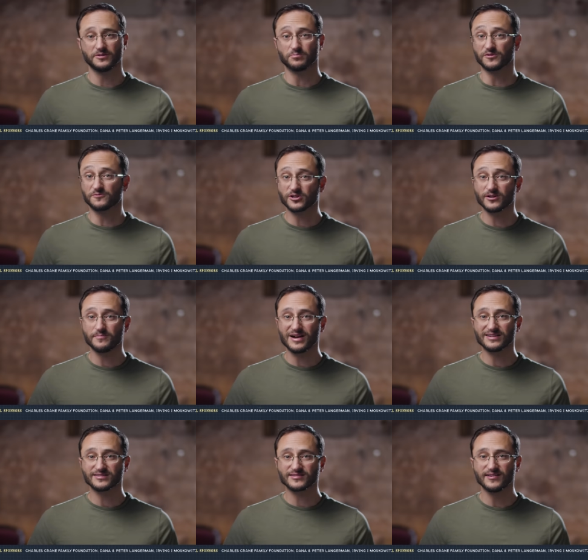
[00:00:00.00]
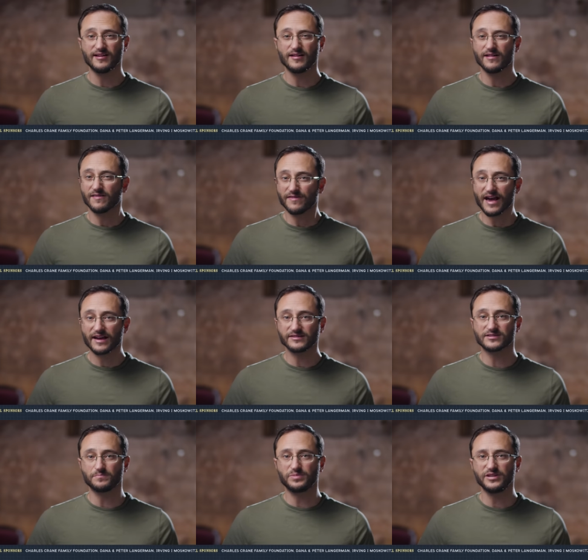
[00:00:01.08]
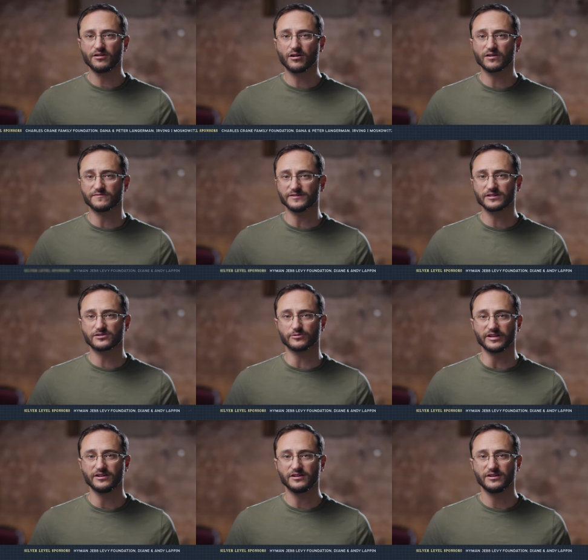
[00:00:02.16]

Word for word: But for Hamas, that is a PR victory.